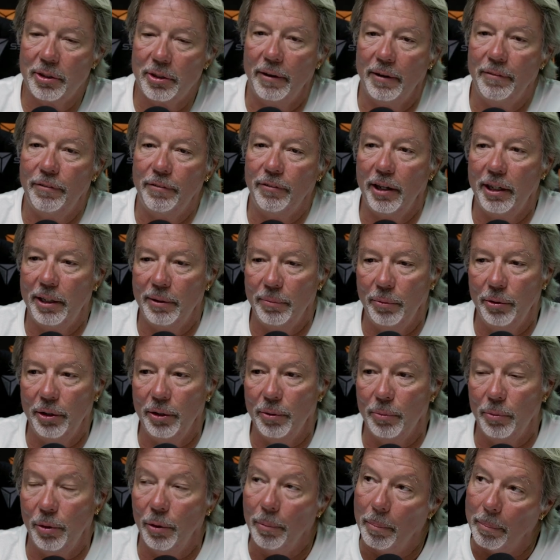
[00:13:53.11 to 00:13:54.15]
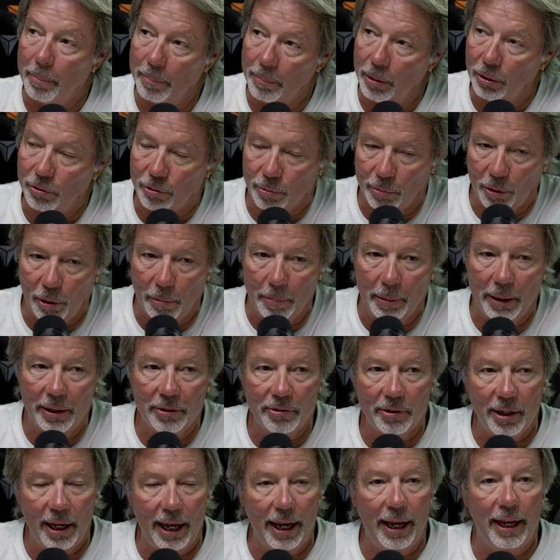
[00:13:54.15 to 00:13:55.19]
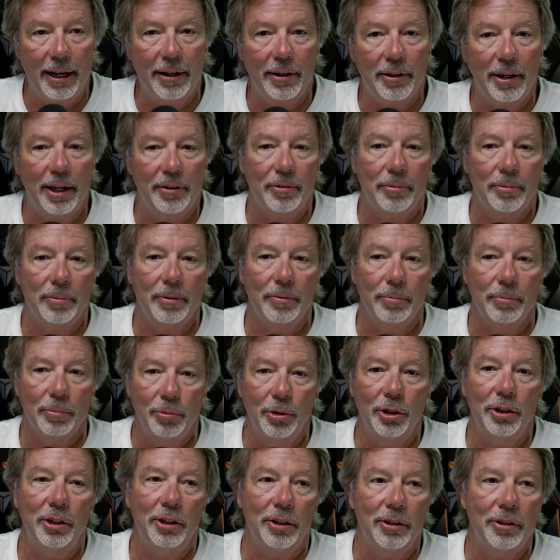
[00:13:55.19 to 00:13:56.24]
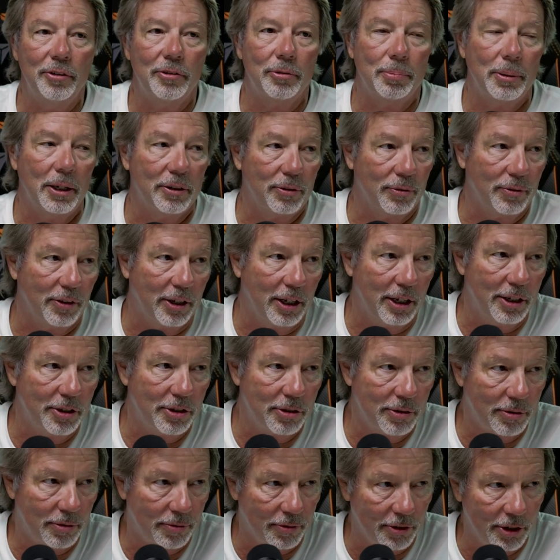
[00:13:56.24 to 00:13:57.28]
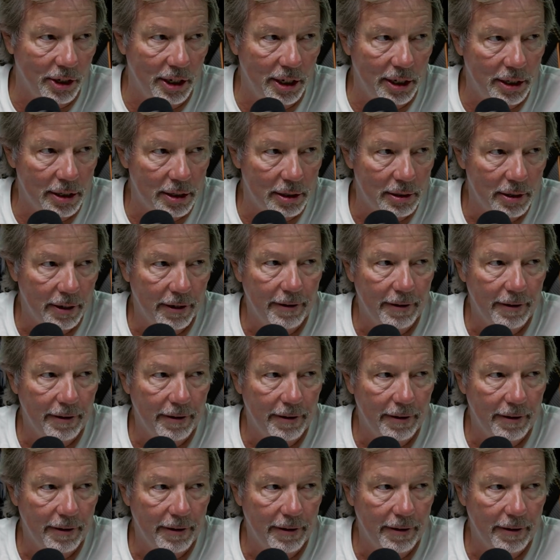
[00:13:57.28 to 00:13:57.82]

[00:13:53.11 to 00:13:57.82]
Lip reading: I find it one of the most robust, and it has really good specifications for heat,